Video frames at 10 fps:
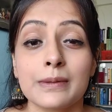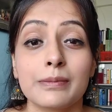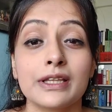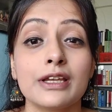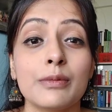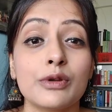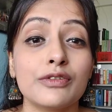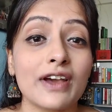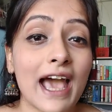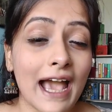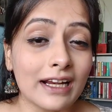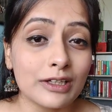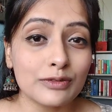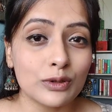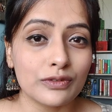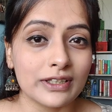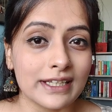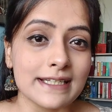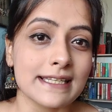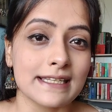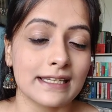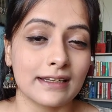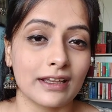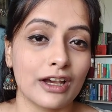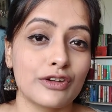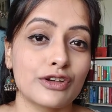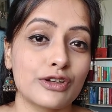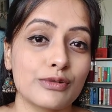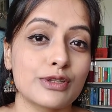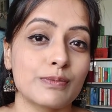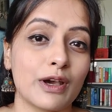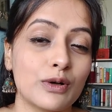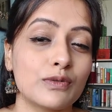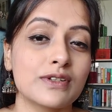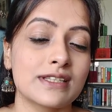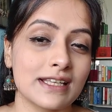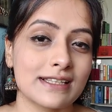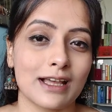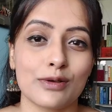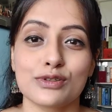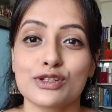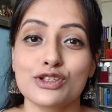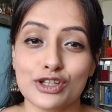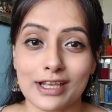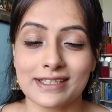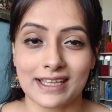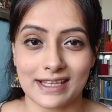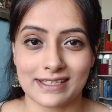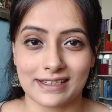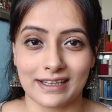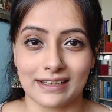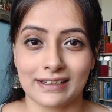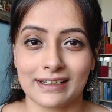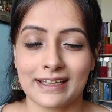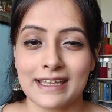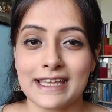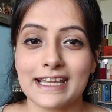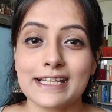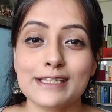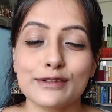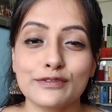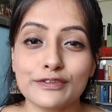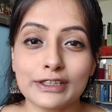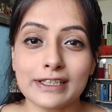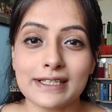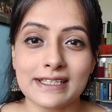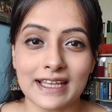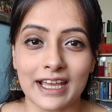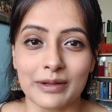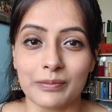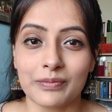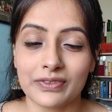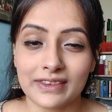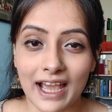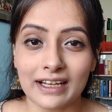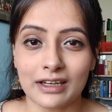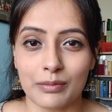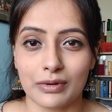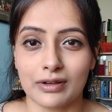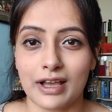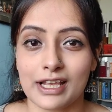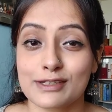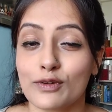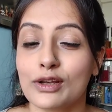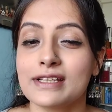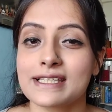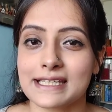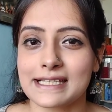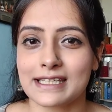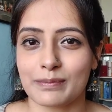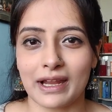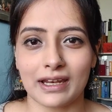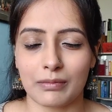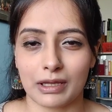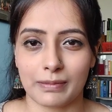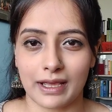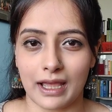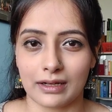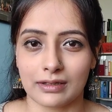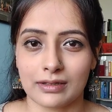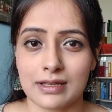But the number of active COVID cases in India reduced by over 6,000 just yesterday. It's the first time that number has fallen since the pandemic began.